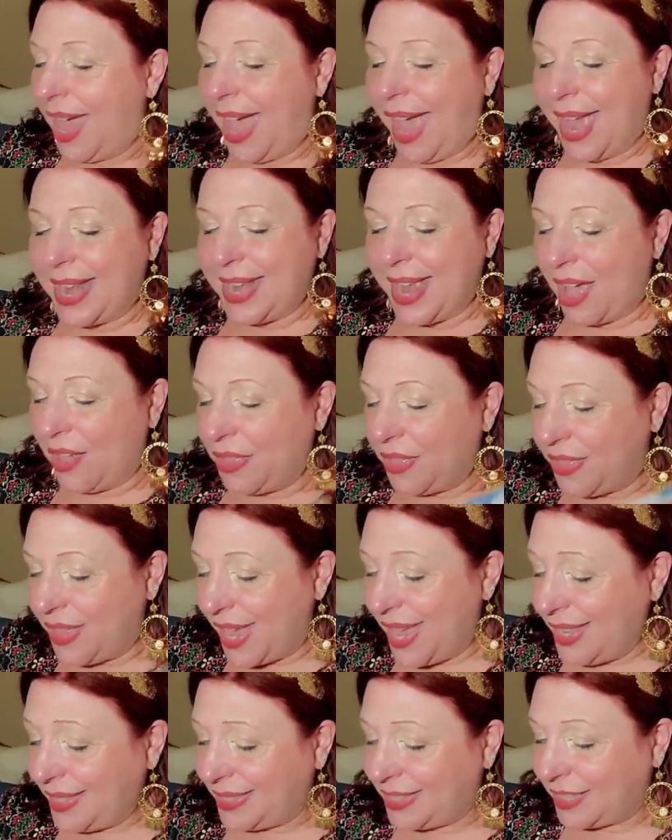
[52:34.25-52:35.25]
And now
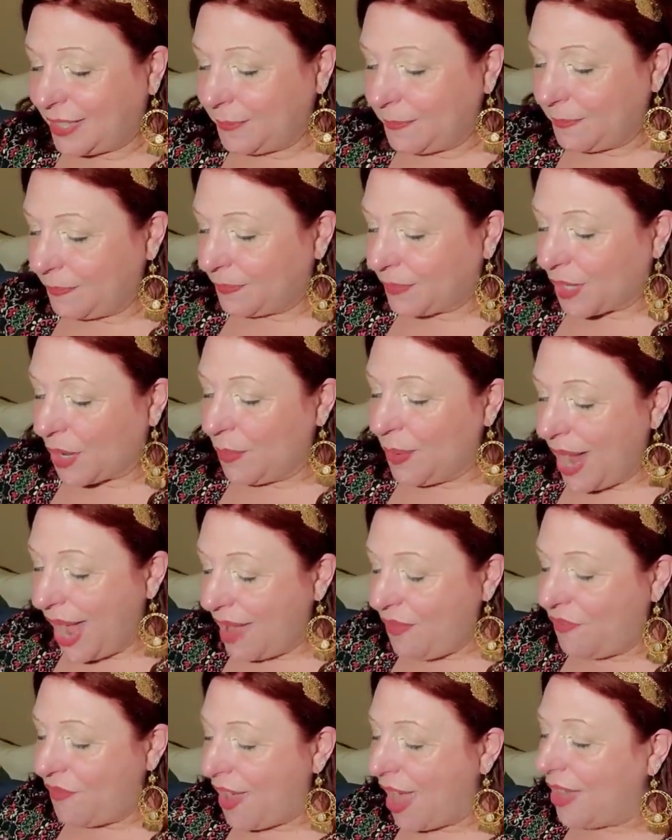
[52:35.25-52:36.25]
this, when
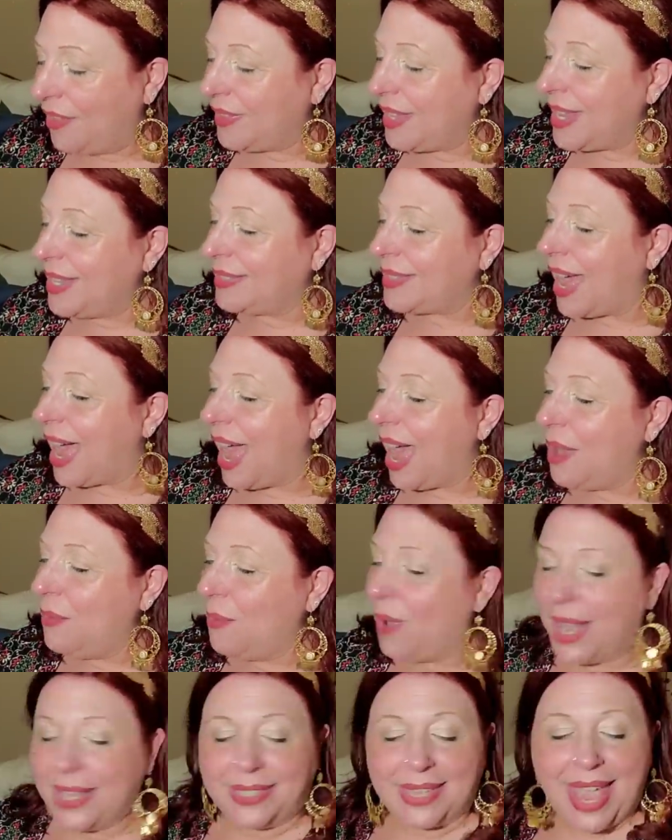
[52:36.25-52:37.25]
I found these, I
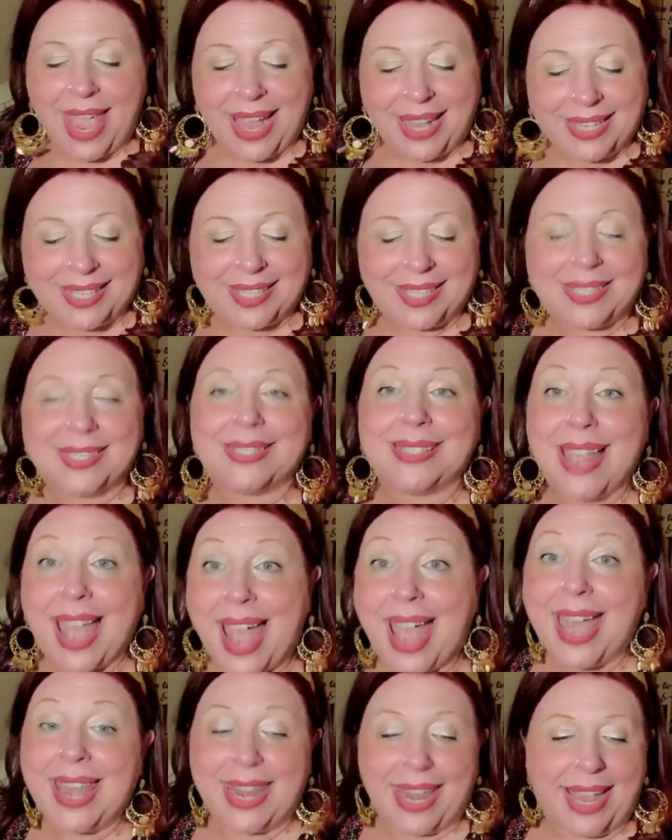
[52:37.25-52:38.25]
was
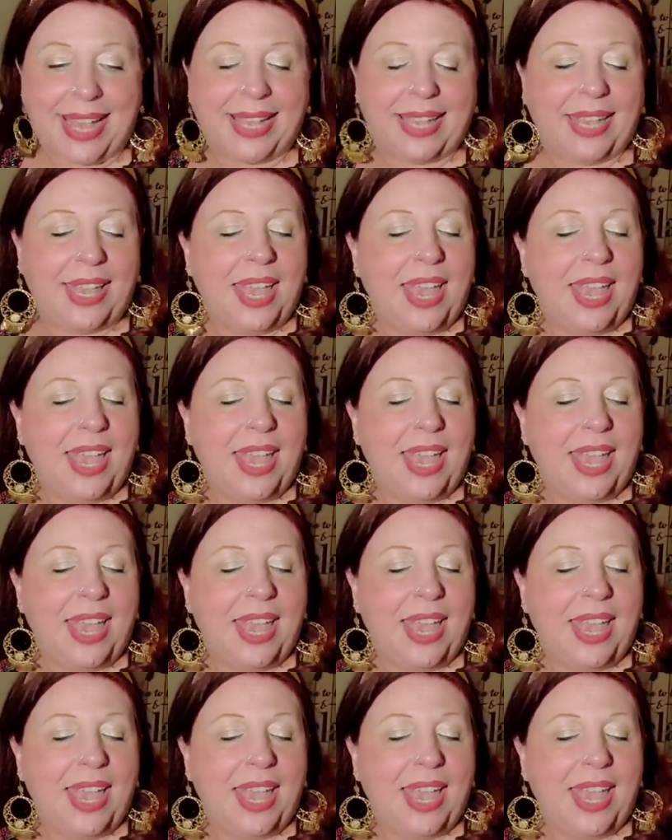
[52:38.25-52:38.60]
ecstatic.